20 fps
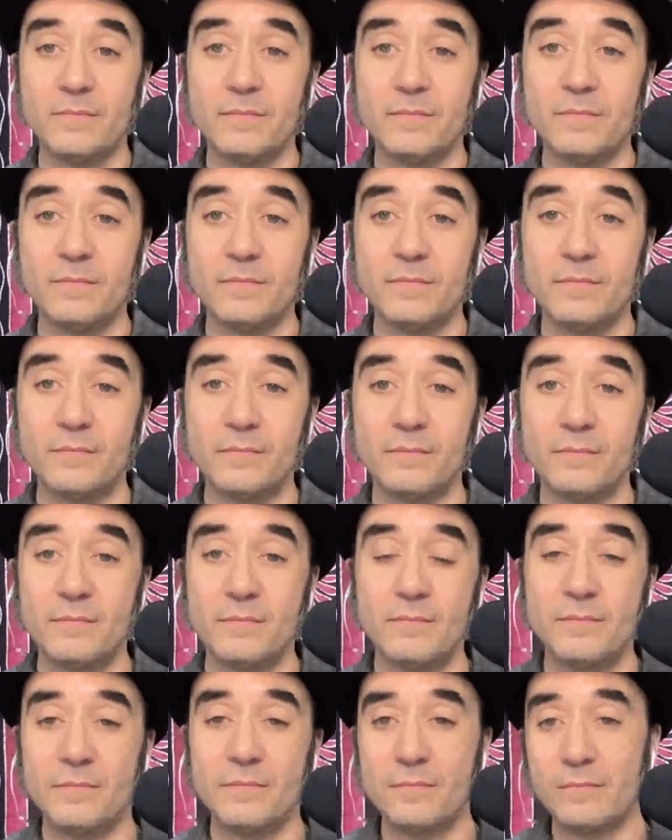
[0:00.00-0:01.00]

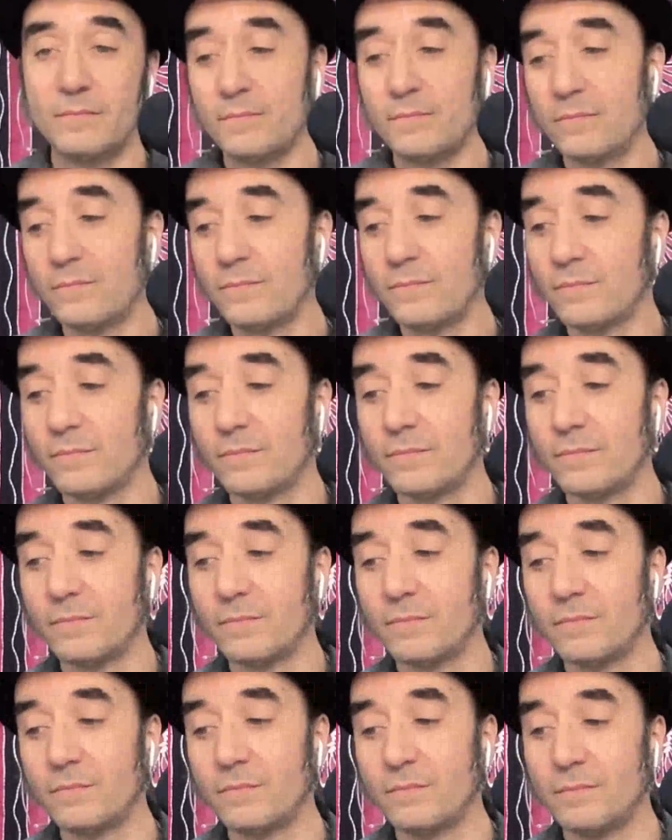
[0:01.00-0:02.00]

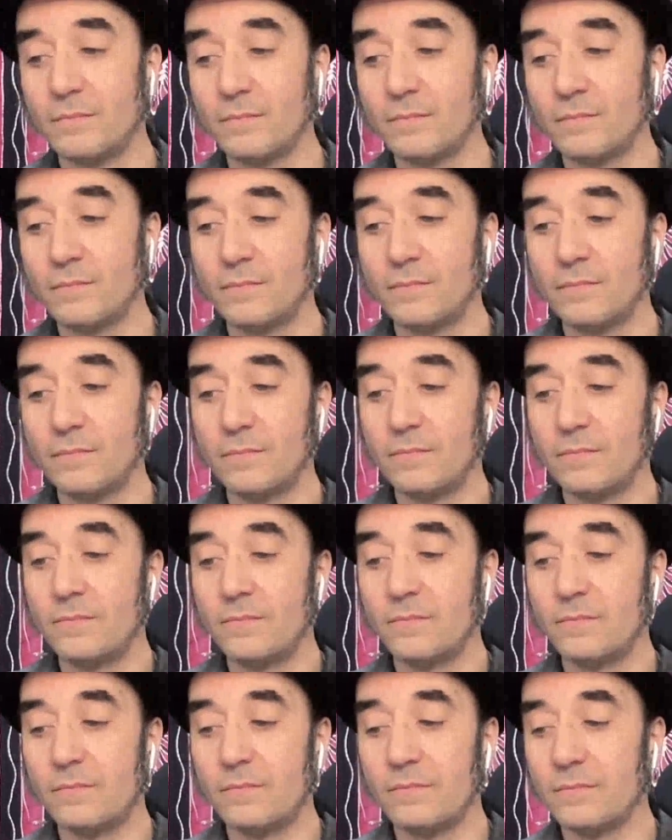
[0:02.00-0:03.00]

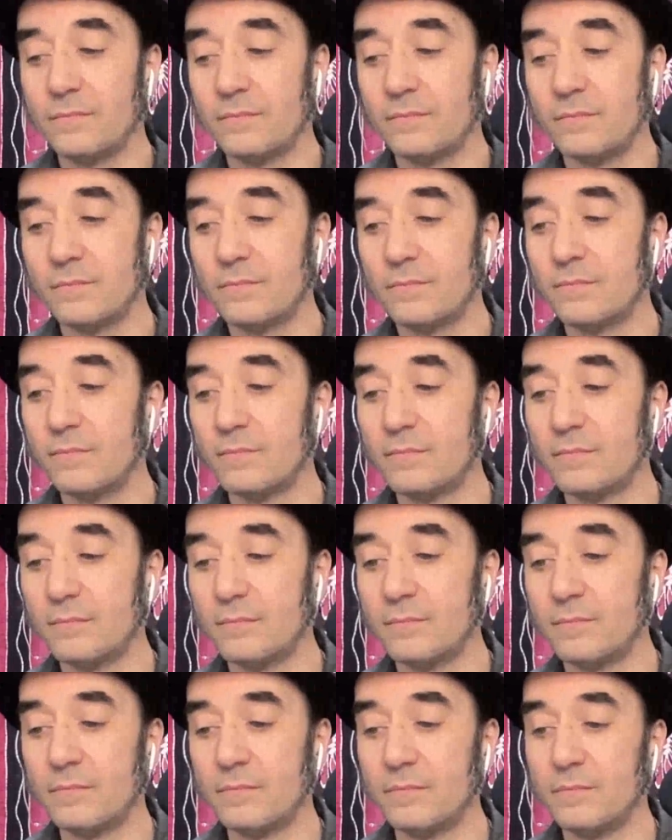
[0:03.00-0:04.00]

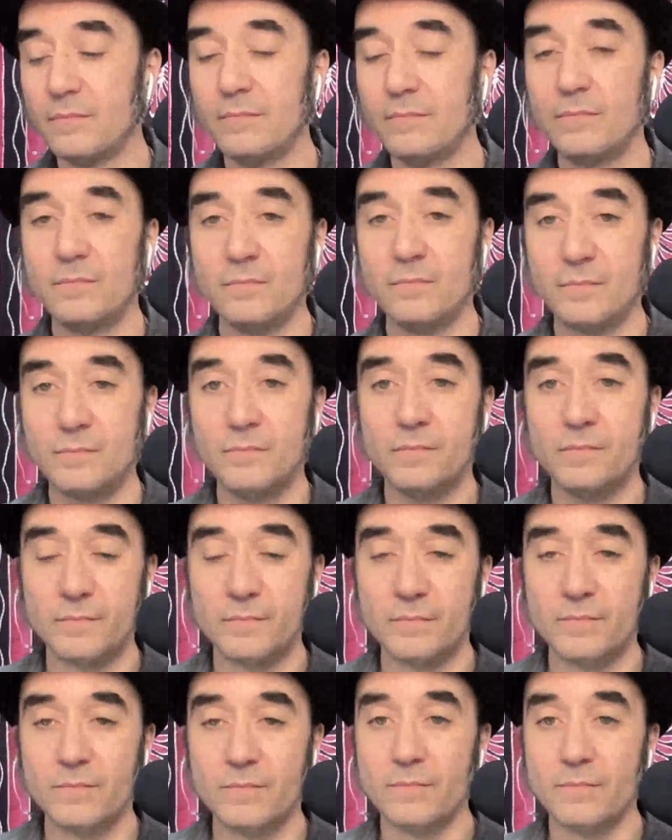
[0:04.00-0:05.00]

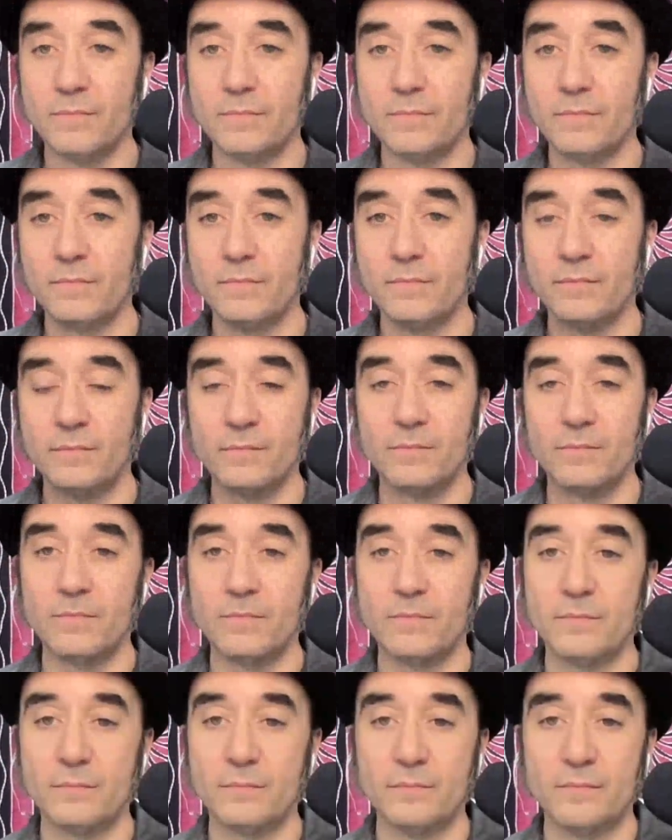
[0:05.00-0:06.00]

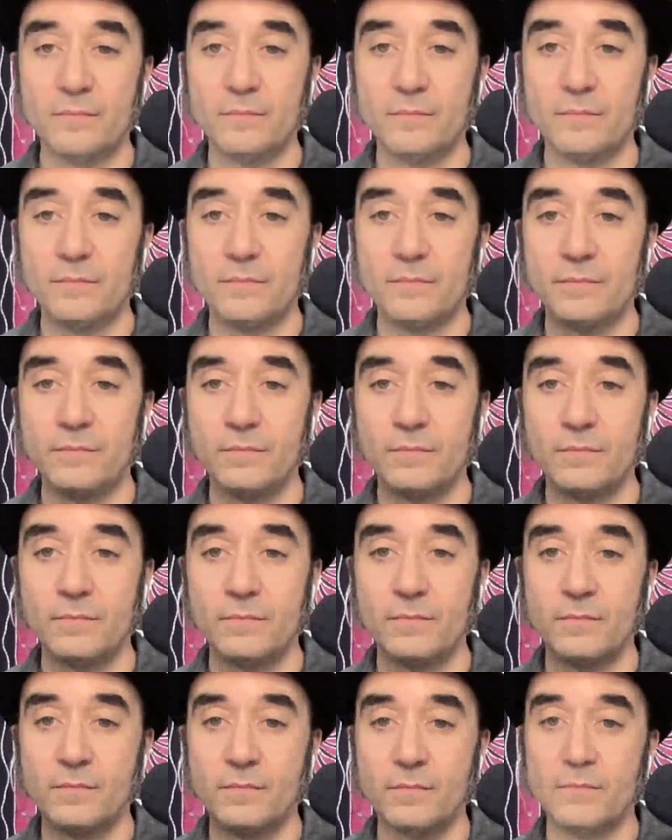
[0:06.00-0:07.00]

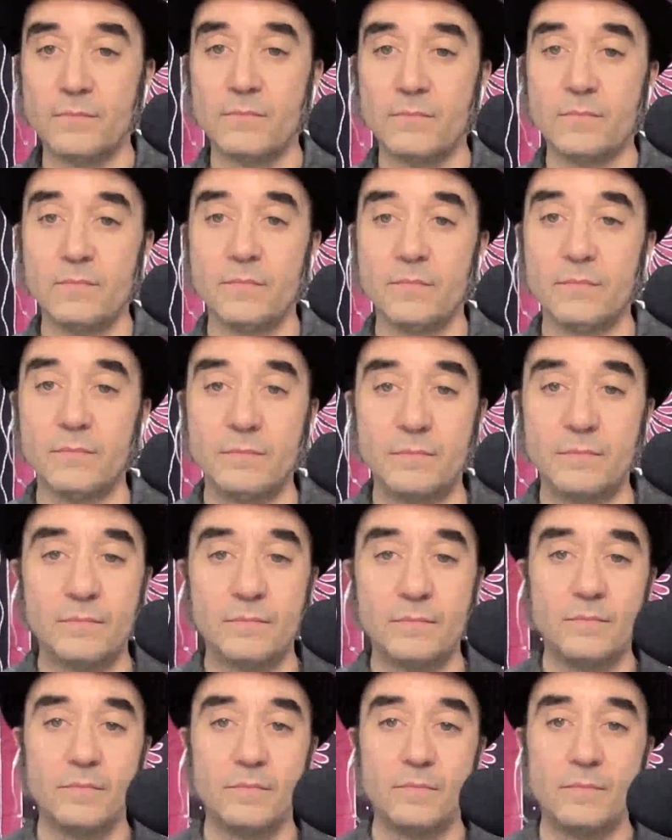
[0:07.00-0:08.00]
The person shown says nothing.